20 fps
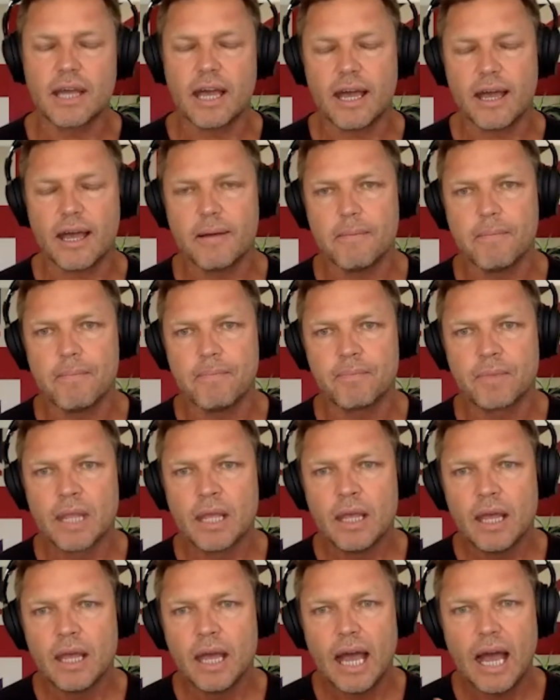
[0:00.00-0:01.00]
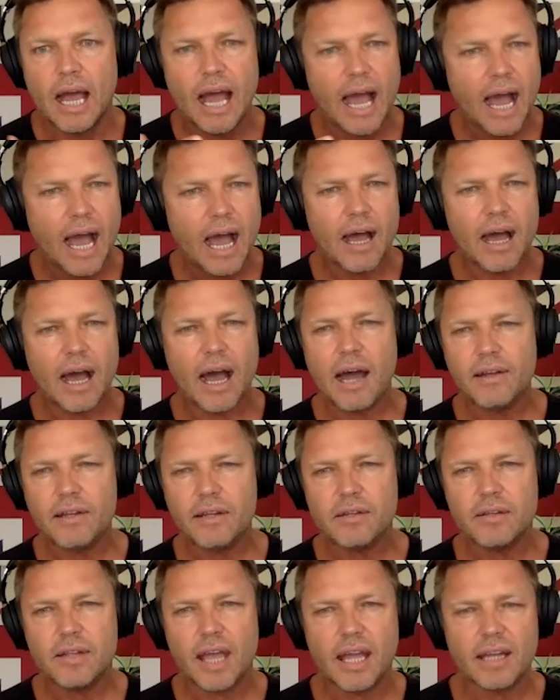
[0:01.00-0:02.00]
How
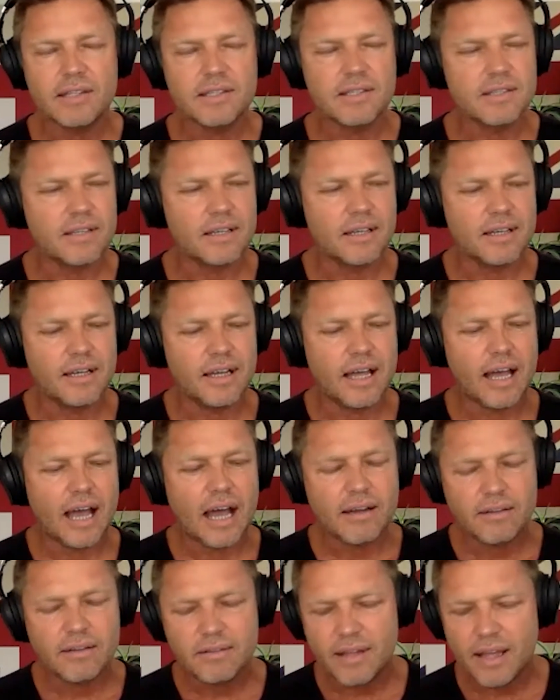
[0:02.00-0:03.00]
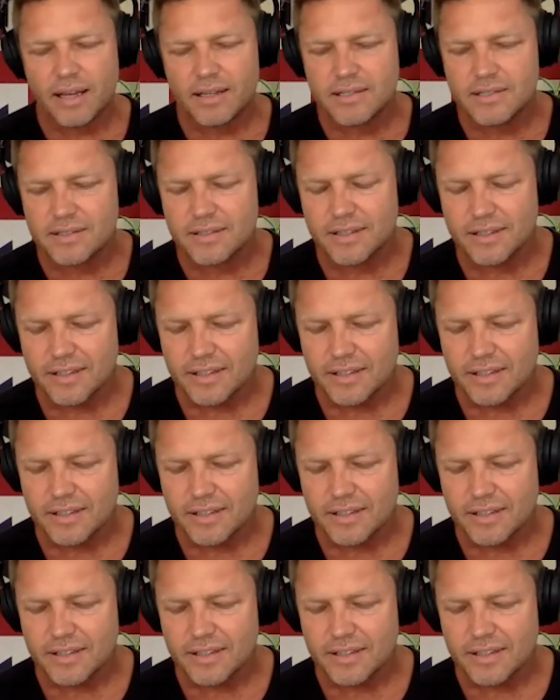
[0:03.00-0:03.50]
did that,